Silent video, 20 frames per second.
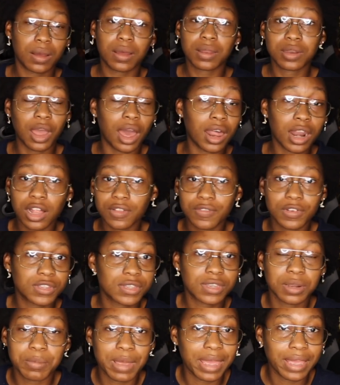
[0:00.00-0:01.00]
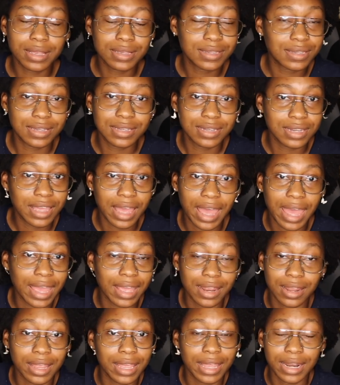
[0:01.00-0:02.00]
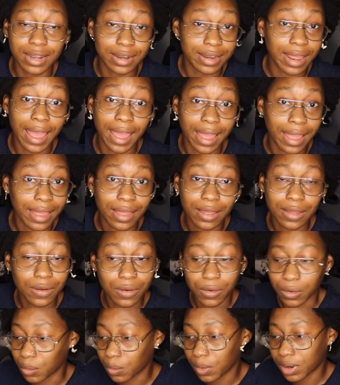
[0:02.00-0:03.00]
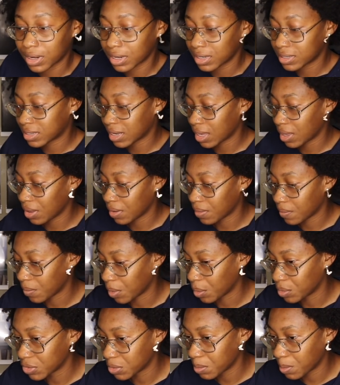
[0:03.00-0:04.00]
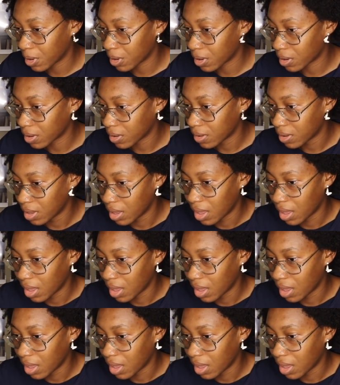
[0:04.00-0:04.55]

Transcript: not all of us can make sixty K in a day. Or what did he say? What was the bar?